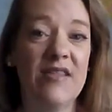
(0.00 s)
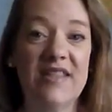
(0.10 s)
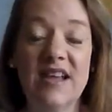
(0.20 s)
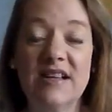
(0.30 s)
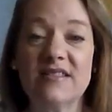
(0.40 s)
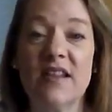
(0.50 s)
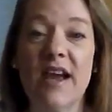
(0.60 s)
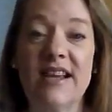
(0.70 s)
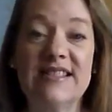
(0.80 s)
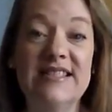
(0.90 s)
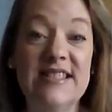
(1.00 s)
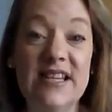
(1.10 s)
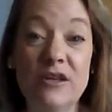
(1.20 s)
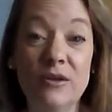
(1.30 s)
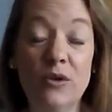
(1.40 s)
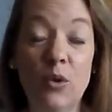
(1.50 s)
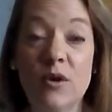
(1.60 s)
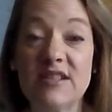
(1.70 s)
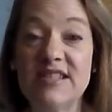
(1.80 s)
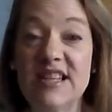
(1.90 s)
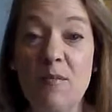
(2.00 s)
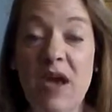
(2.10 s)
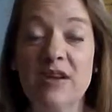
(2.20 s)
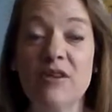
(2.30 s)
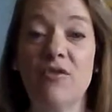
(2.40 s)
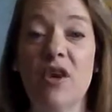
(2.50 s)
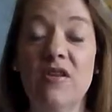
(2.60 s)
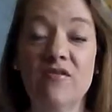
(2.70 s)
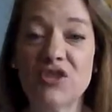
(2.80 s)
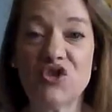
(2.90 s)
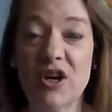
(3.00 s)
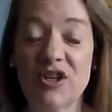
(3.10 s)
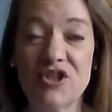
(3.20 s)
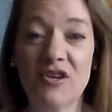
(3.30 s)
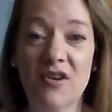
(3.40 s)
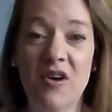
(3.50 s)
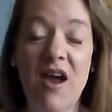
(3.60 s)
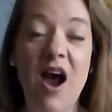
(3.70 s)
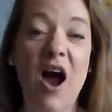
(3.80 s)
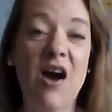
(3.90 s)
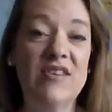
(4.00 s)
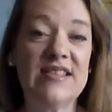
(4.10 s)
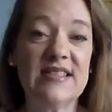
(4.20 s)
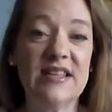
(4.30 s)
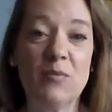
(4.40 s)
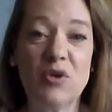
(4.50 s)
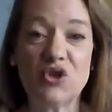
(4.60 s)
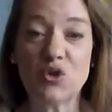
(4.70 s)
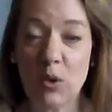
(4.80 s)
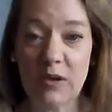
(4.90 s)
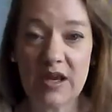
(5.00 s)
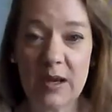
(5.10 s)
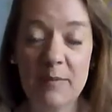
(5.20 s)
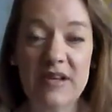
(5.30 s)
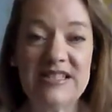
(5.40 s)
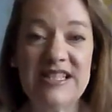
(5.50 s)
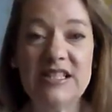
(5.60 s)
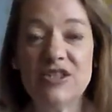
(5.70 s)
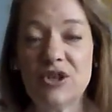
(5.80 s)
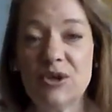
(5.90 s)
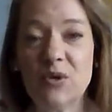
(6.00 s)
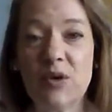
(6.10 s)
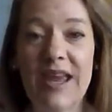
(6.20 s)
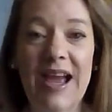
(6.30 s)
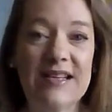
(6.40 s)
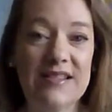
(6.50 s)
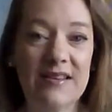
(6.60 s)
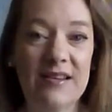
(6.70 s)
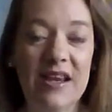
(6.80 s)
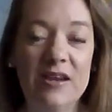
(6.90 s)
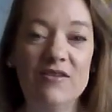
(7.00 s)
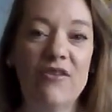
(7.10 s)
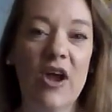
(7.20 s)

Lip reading: things like steel or cement for infrastructure, obviously petroleum, D2, gasoline for